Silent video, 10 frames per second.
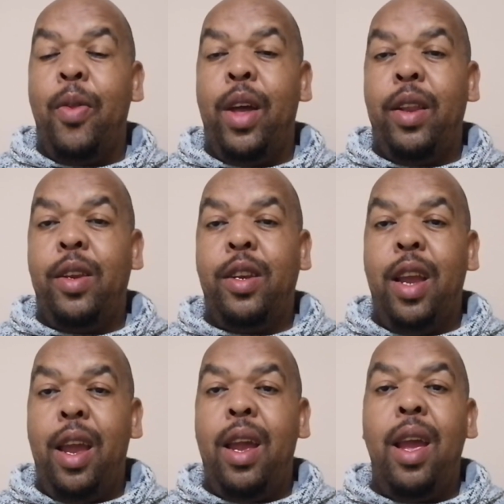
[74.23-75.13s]
that
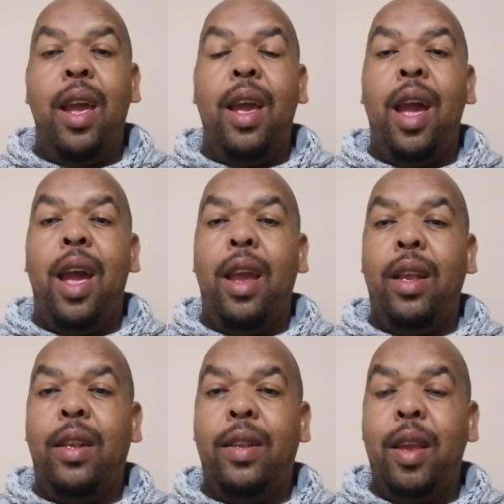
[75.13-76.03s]
share a
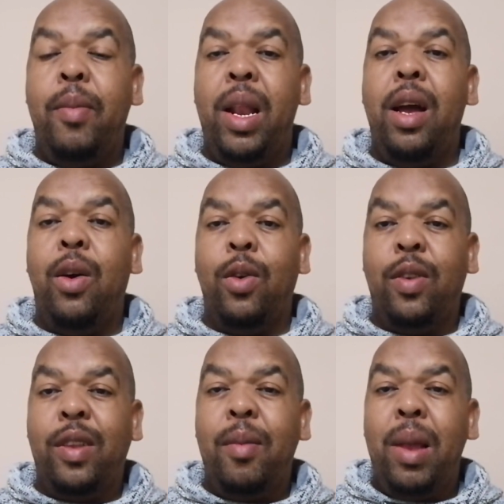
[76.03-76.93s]

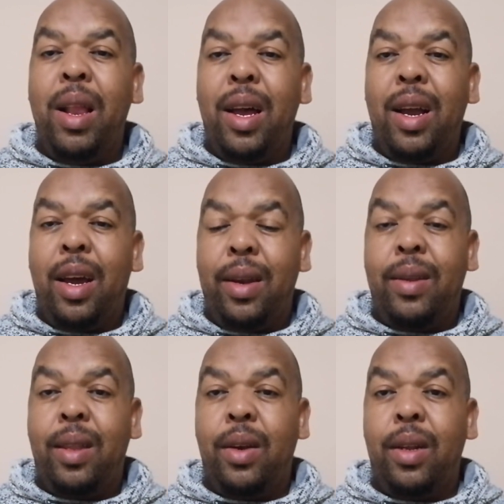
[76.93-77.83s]
similar
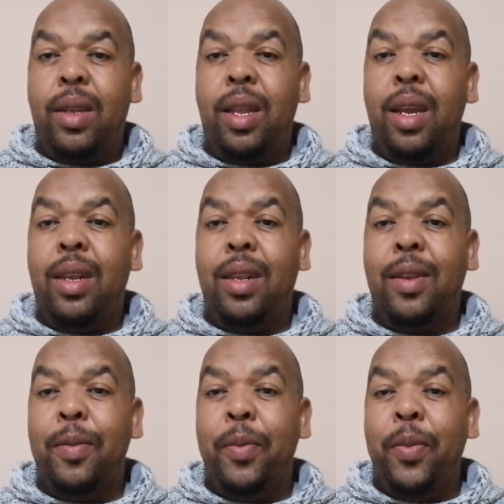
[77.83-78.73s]
characteristics
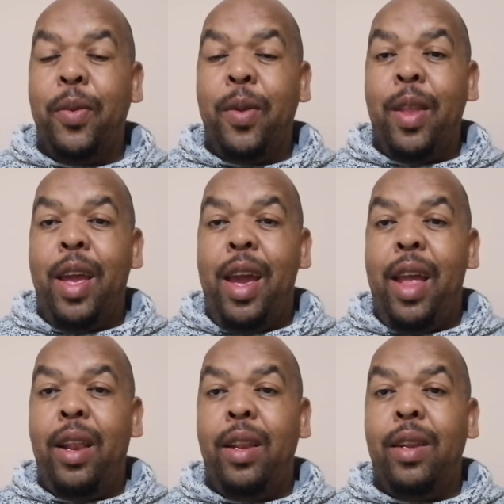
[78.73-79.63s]

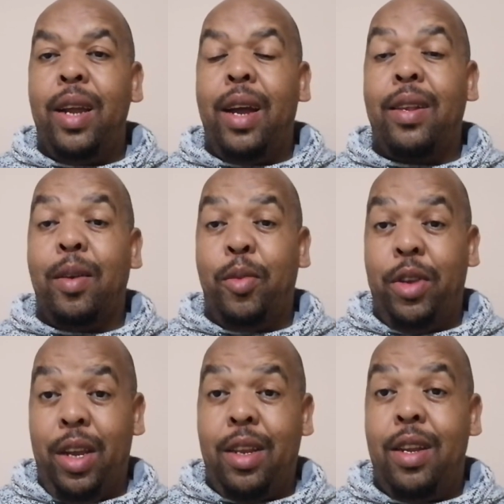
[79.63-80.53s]
and are
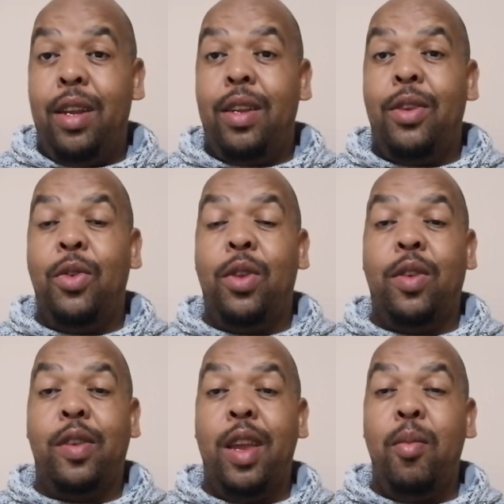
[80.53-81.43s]
subjected to the
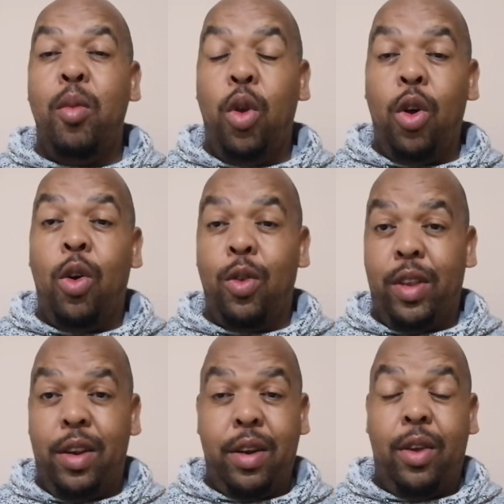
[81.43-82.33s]
same laws
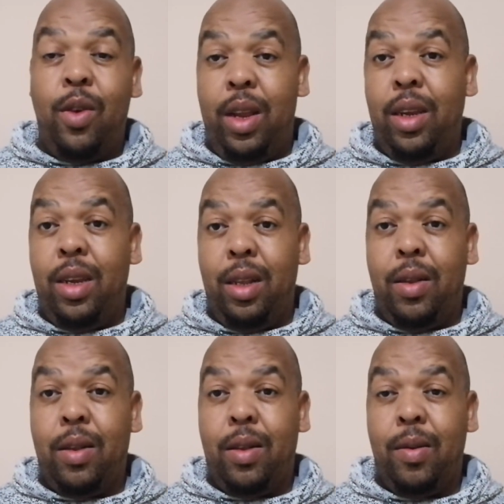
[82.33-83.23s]
and
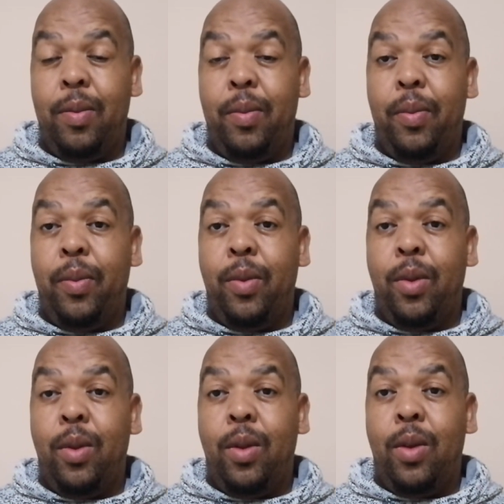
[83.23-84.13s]
regulations,
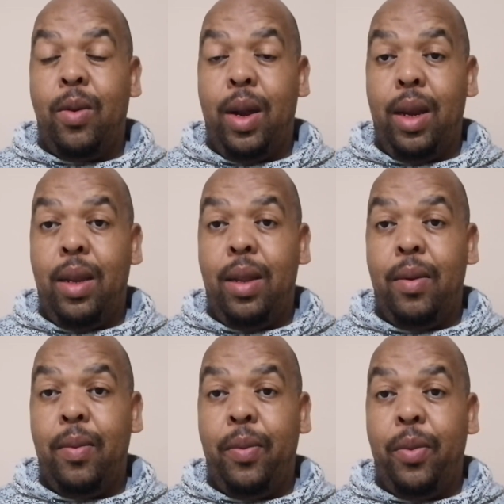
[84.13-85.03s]
right?
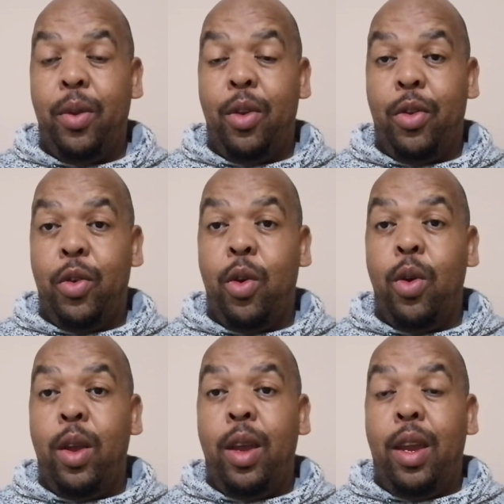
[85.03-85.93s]
So
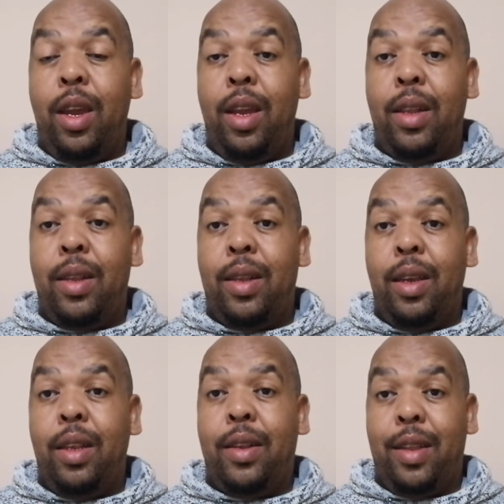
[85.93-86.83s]
it's
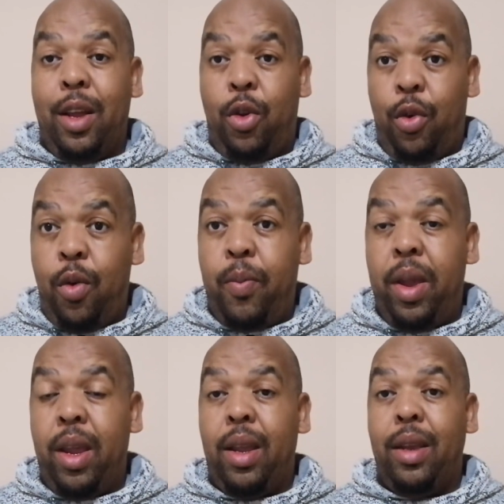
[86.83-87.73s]
the
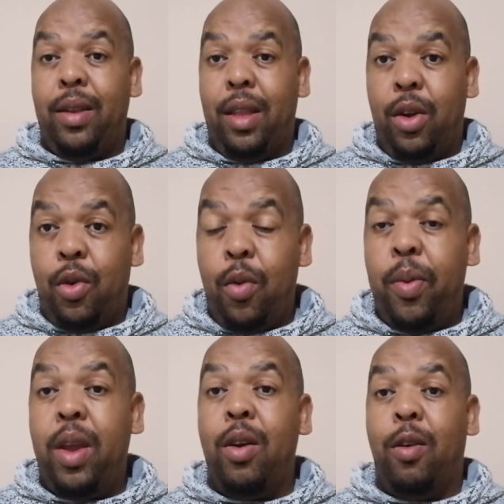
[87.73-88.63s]

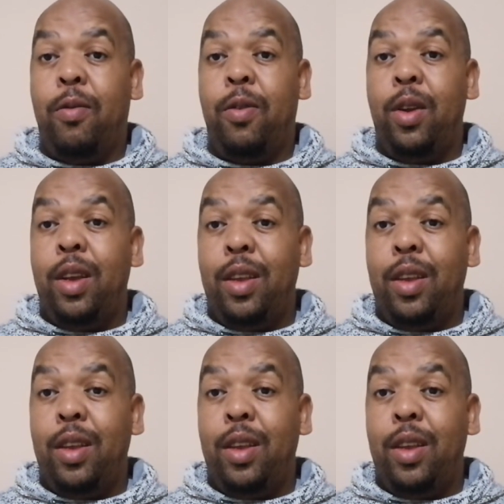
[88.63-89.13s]
grouping of